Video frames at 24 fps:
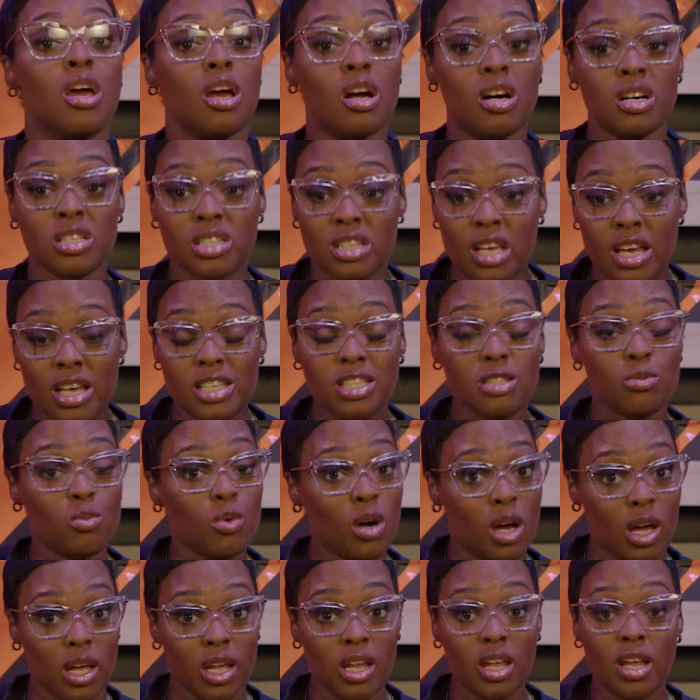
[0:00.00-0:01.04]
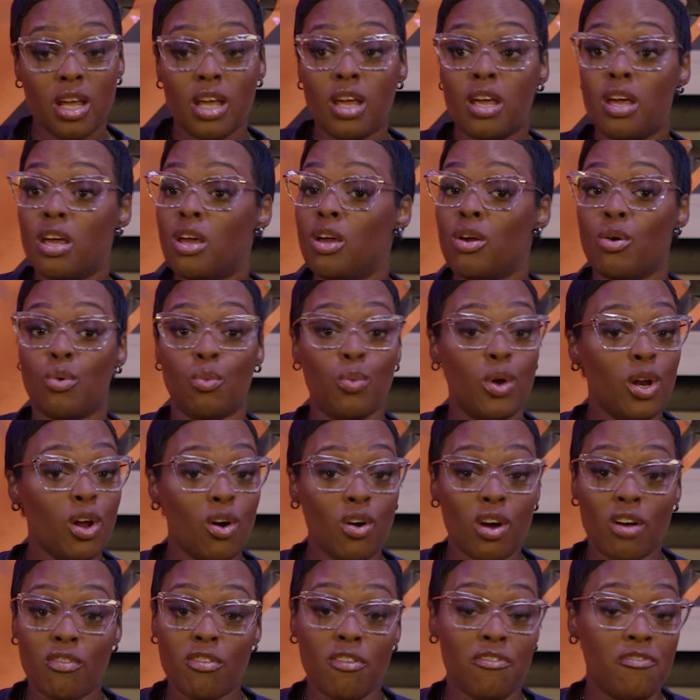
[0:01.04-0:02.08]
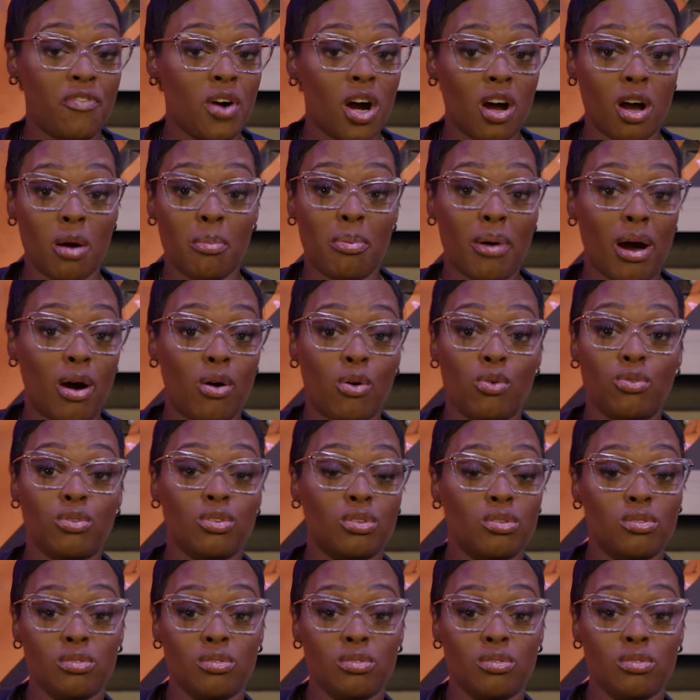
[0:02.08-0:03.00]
Because guess what? We don't give a fuck about